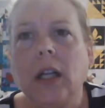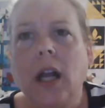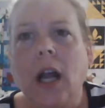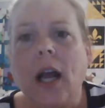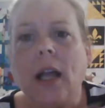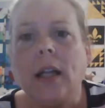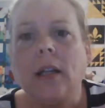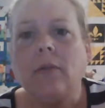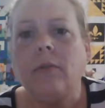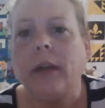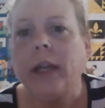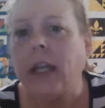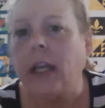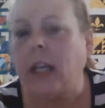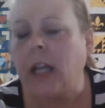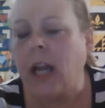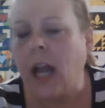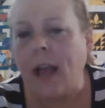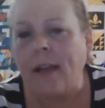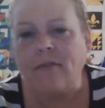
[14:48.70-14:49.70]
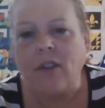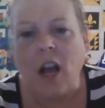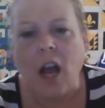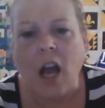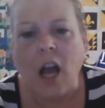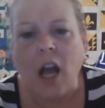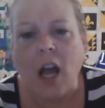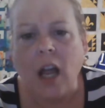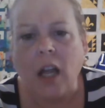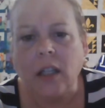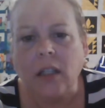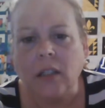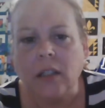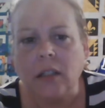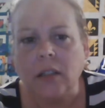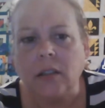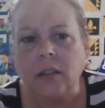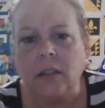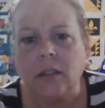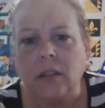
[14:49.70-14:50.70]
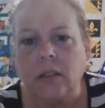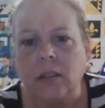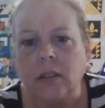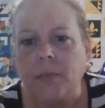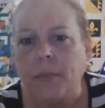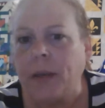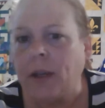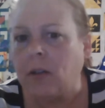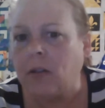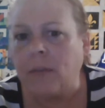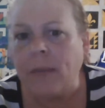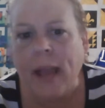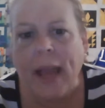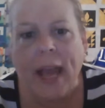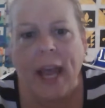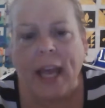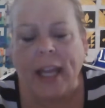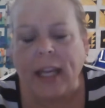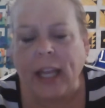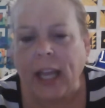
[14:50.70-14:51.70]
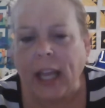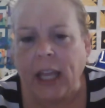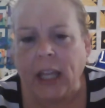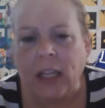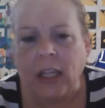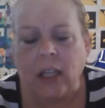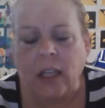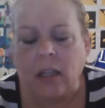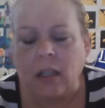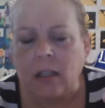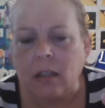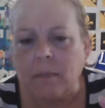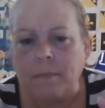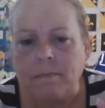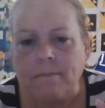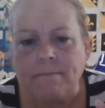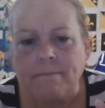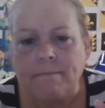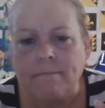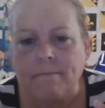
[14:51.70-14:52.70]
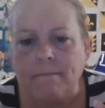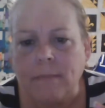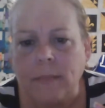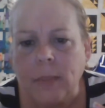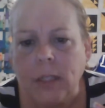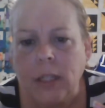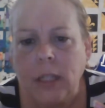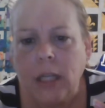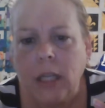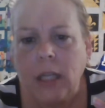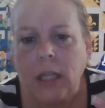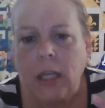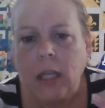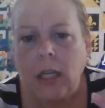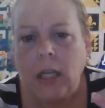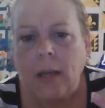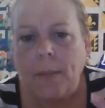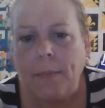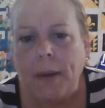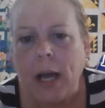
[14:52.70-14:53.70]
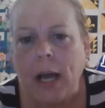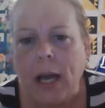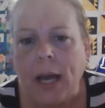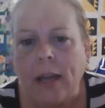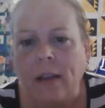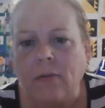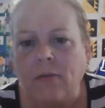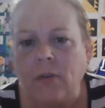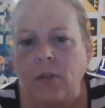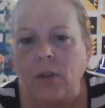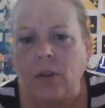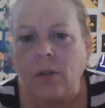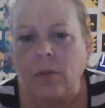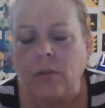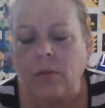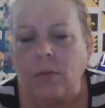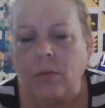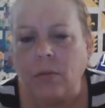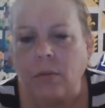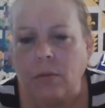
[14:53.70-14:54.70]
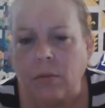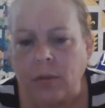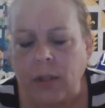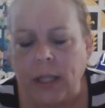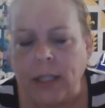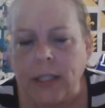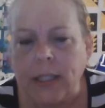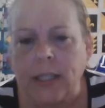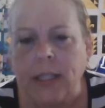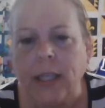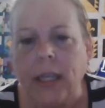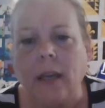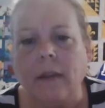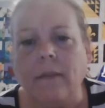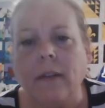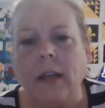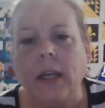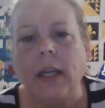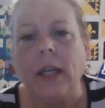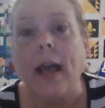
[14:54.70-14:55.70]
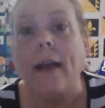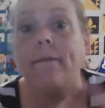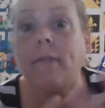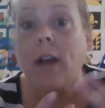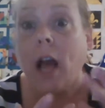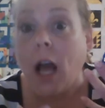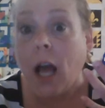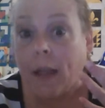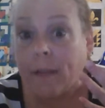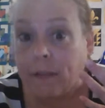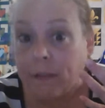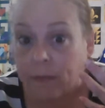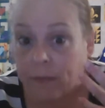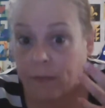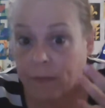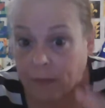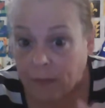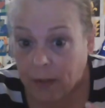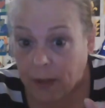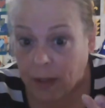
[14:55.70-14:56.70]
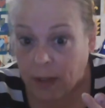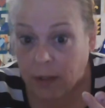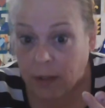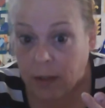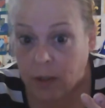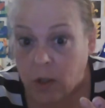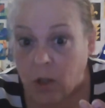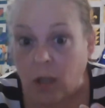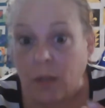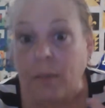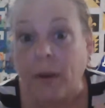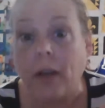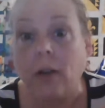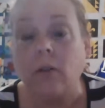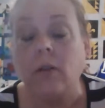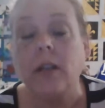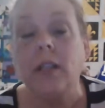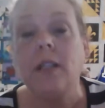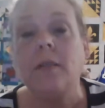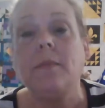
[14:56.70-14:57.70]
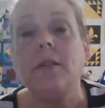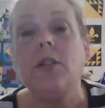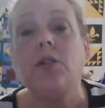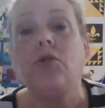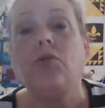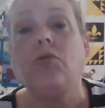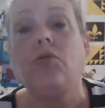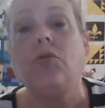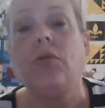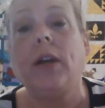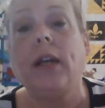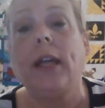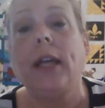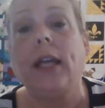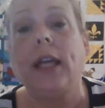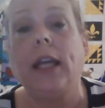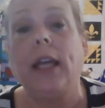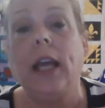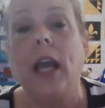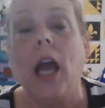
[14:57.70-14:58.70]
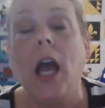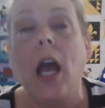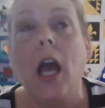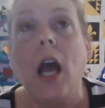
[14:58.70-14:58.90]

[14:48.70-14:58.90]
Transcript: Halloween. I've got the pilgrim hat and pie for Thanksgiving. I've got the Charlie Brown Christmas tree.